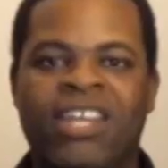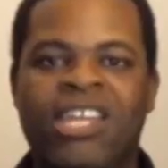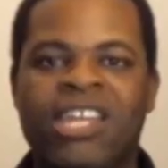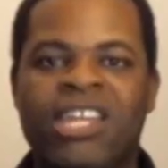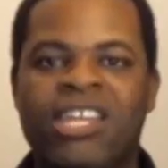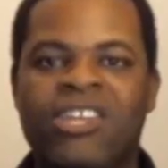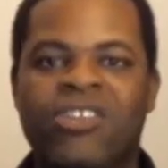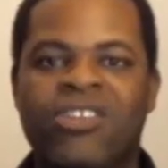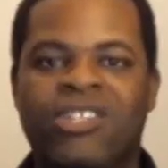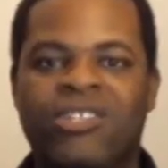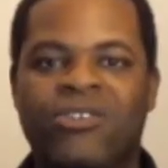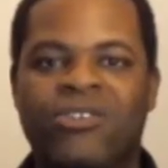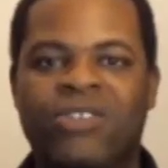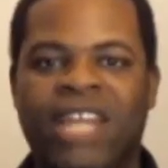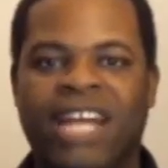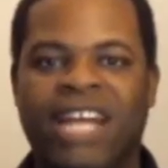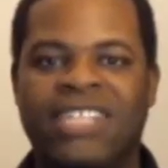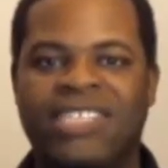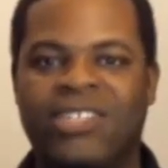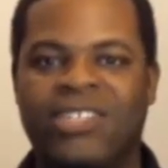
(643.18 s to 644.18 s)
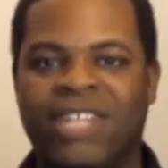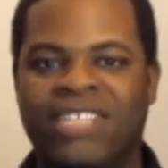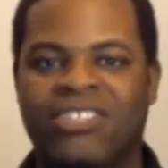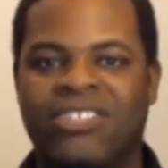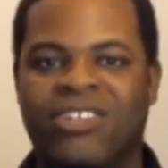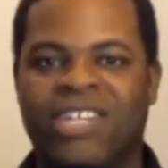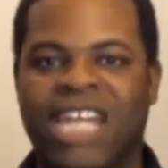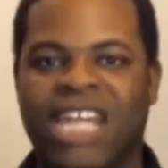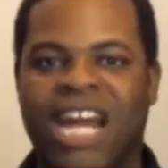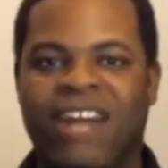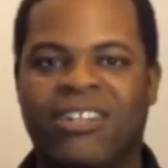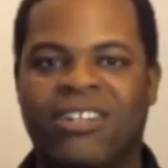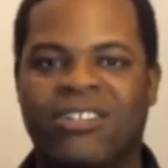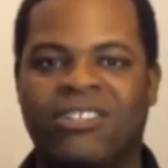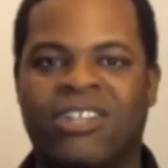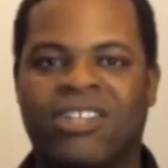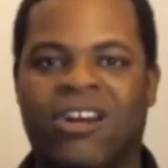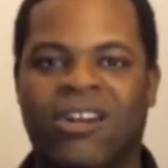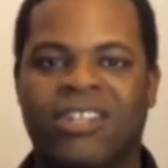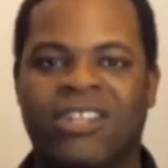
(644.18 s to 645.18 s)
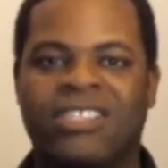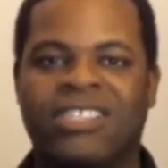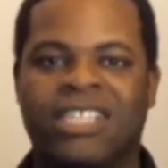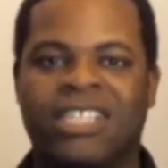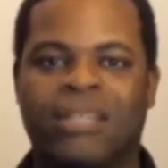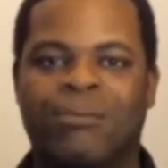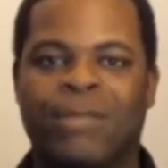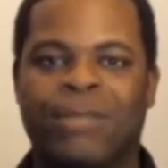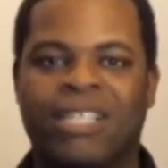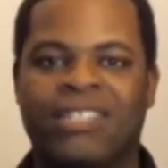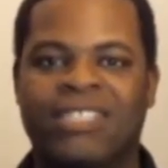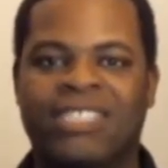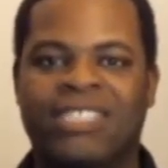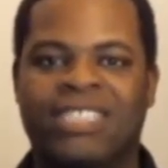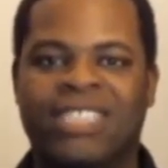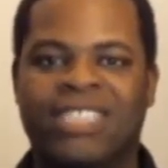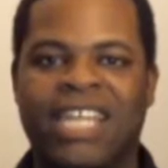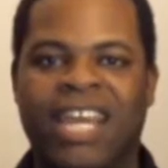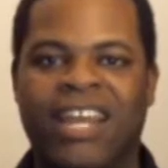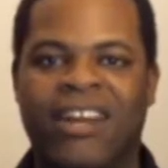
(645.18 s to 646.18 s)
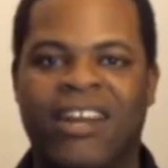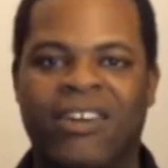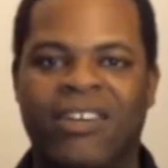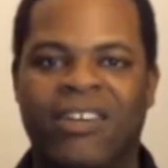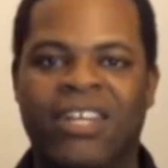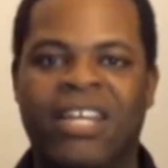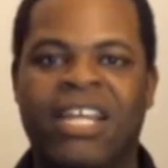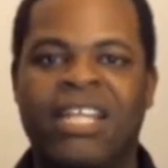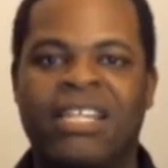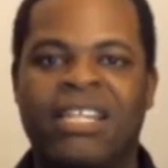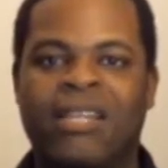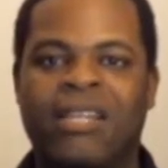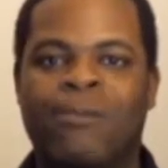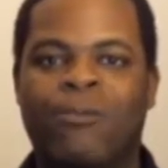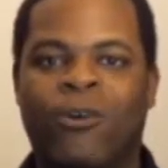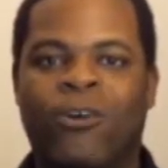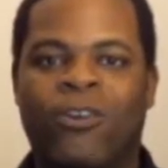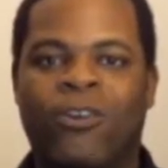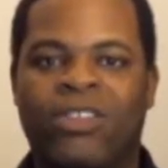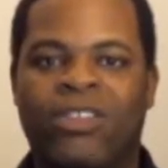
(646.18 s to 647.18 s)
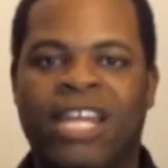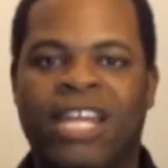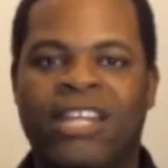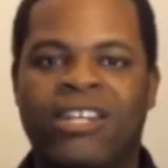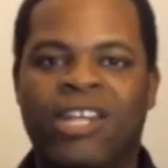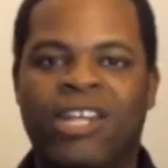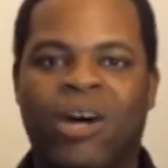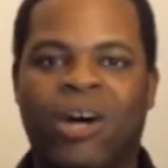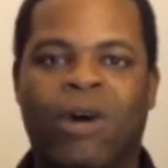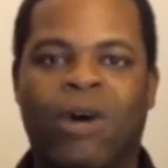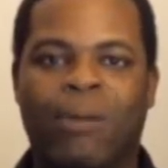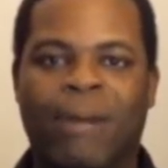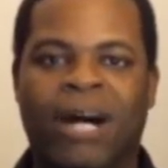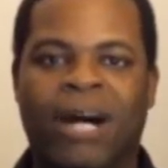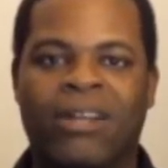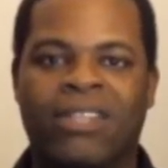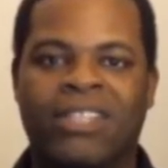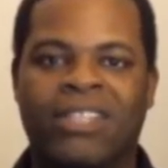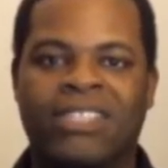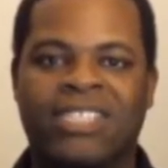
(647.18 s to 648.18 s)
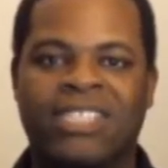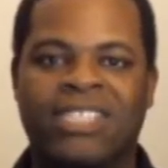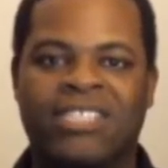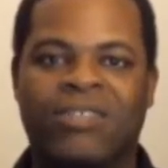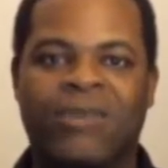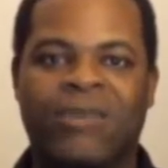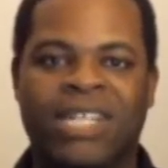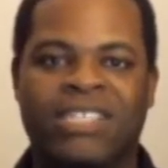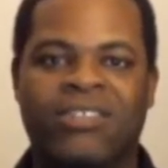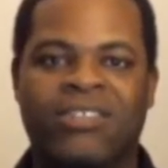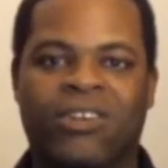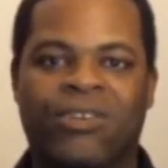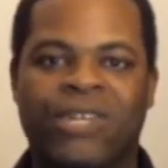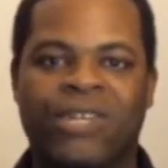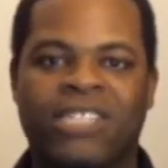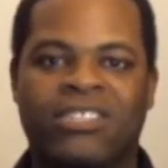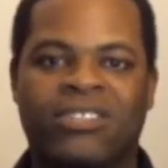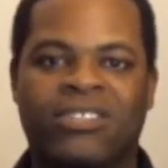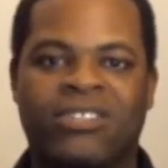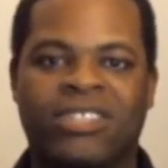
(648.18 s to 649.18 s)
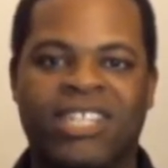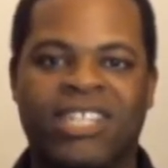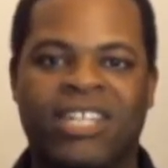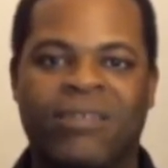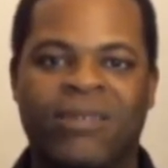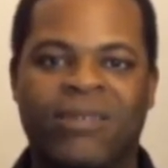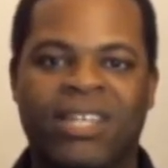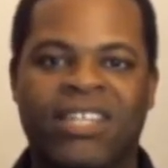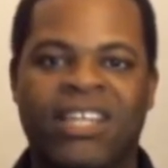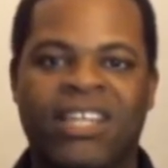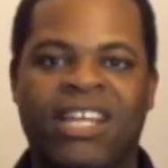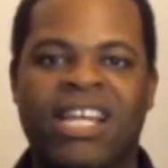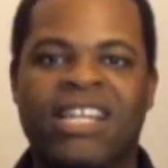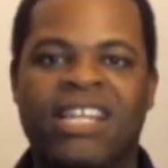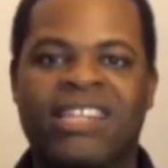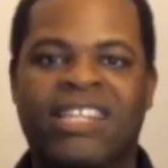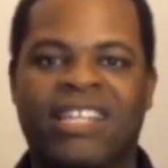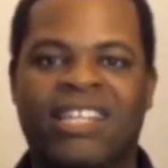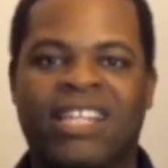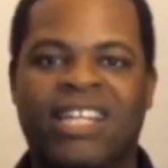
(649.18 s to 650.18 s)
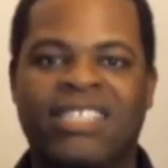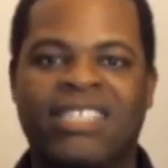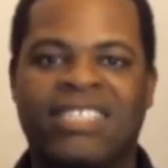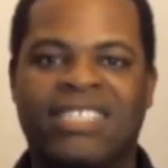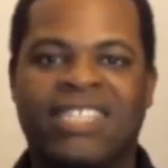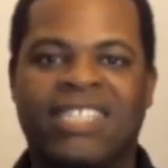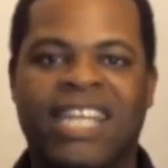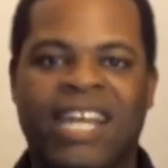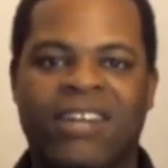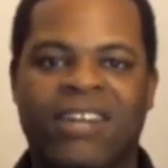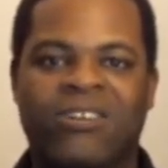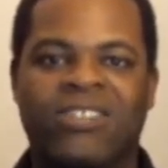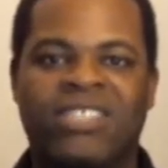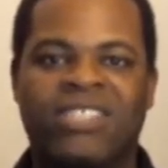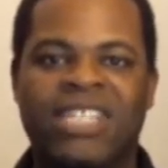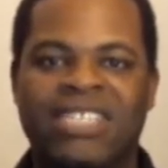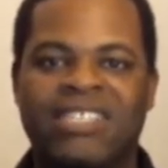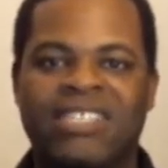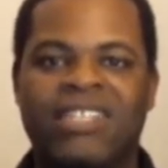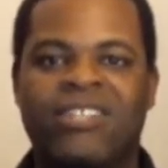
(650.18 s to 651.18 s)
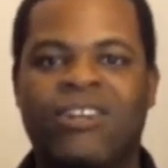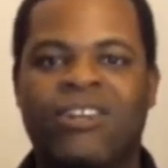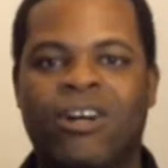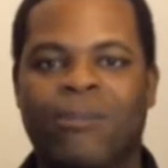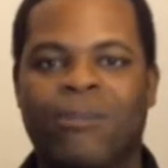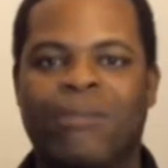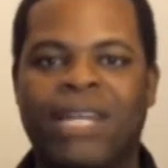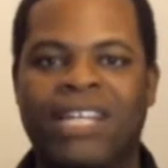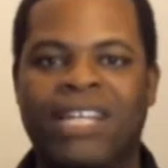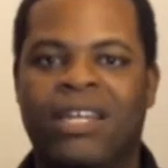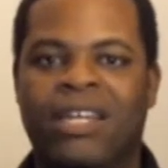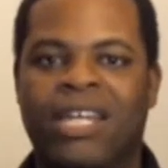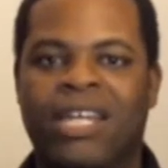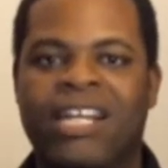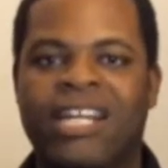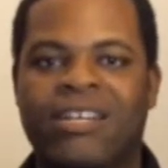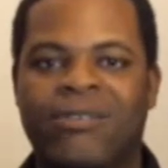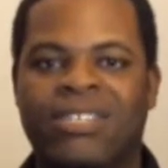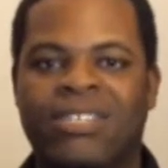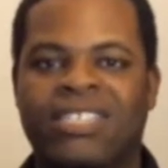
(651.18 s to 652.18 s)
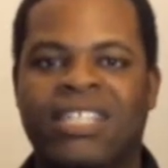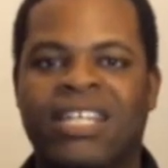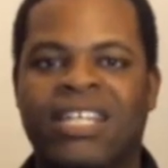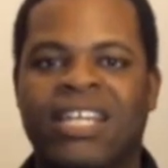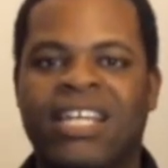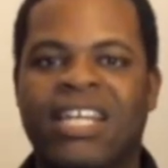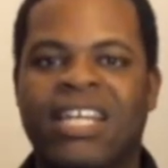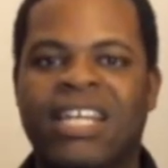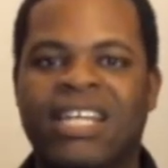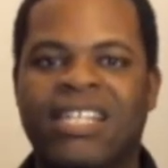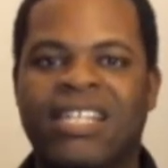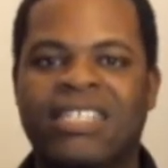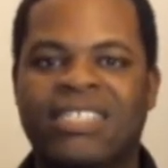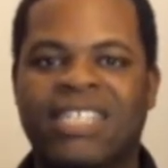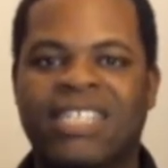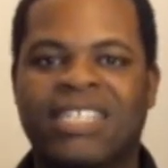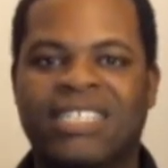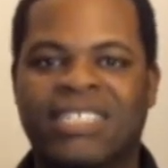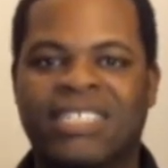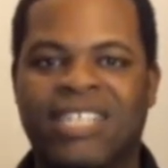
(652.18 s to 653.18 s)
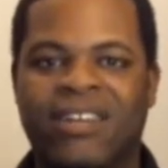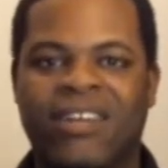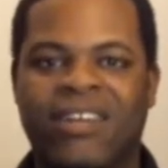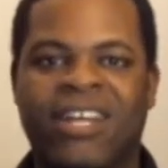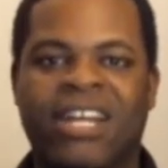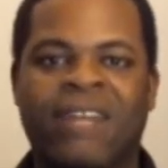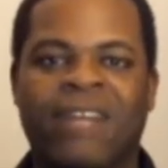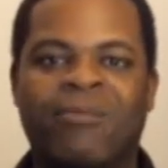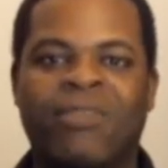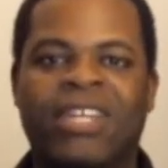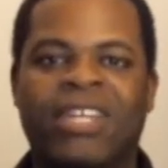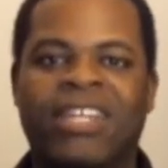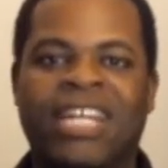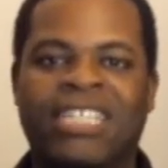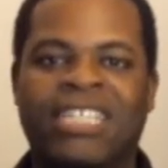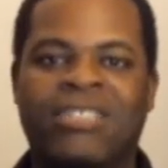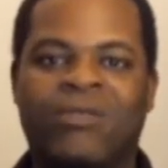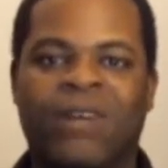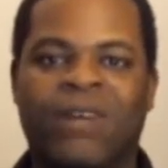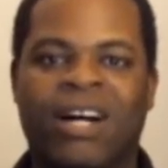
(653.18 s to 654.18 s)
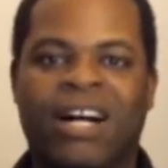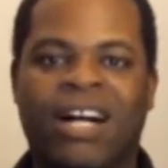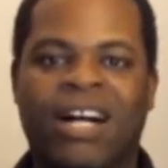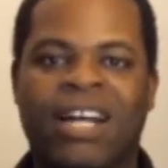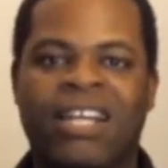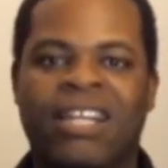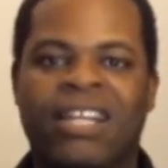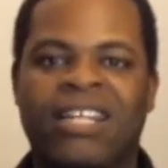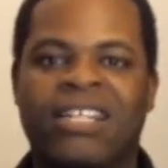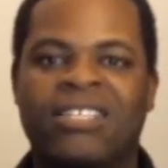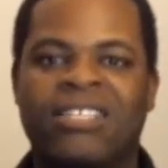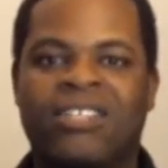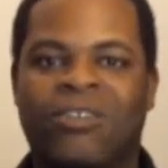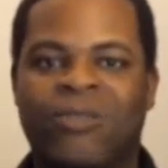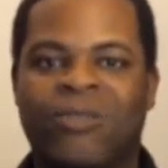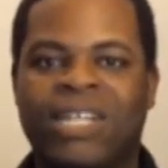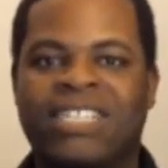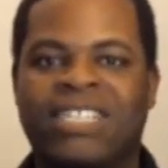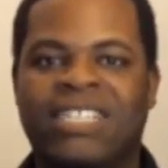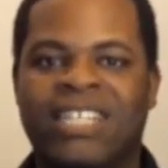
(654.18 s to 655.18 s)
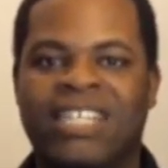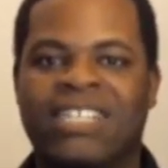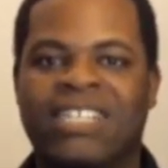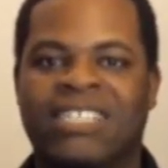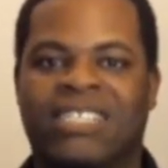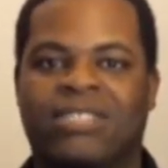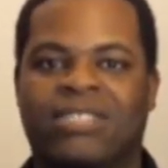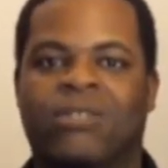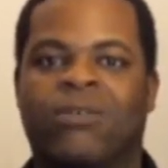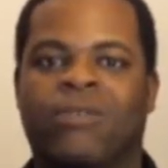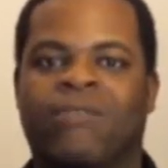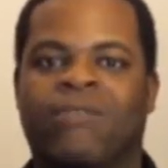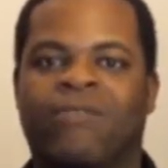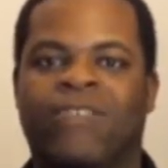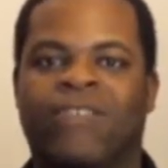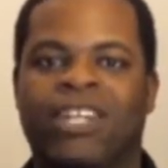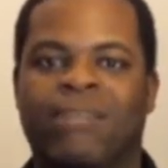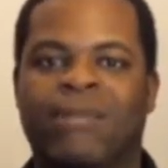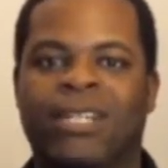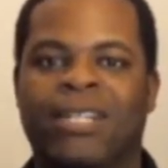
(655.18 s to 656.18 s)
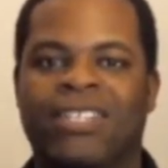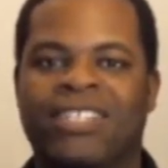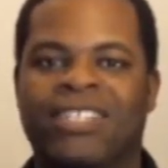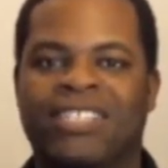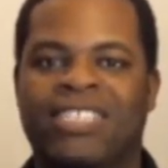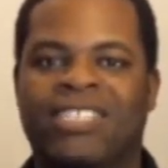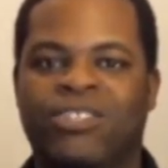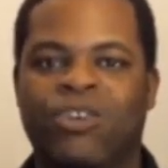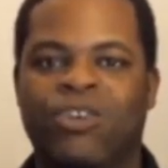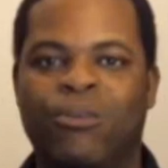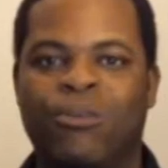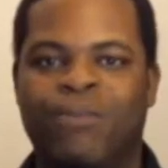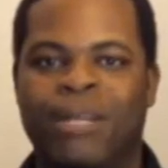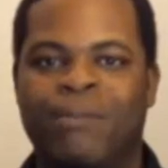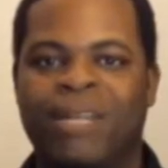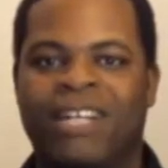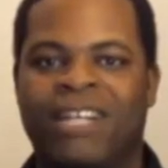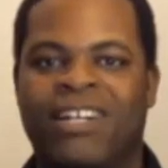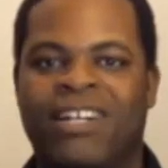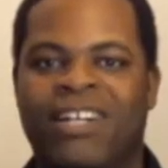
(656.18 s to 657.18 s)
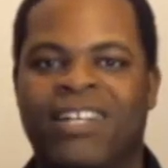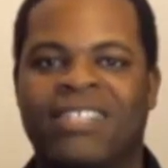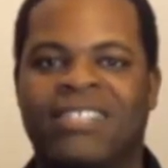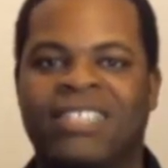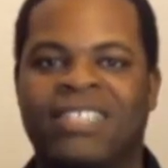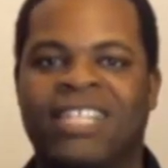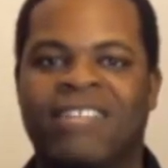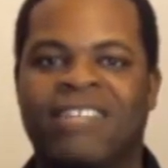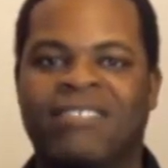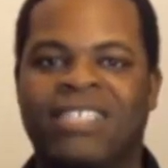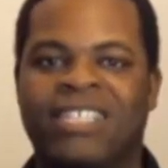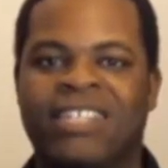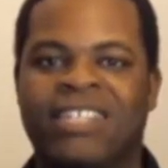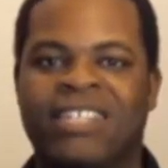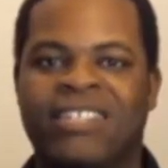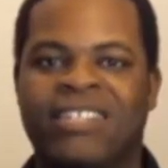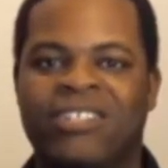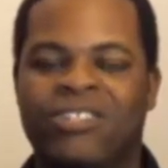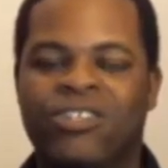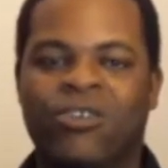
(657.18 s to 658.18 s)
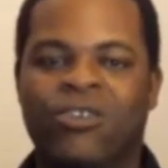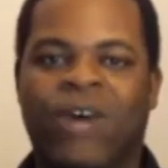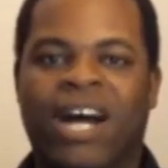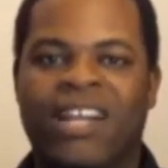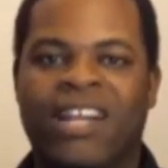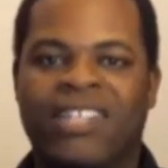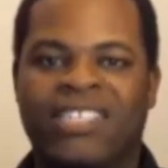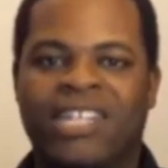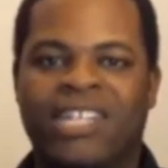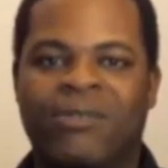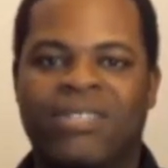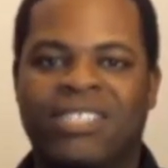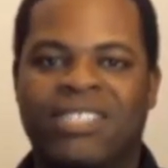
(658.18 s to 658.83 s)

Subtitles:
You do that so that your characters are legitimately scared. The more they know about the situation or creatures you're dealing with, the less scared or tension they will be. Ignorance is necessary. That's why Teresa is so fundamentally stupid, because if she knew how to deal with the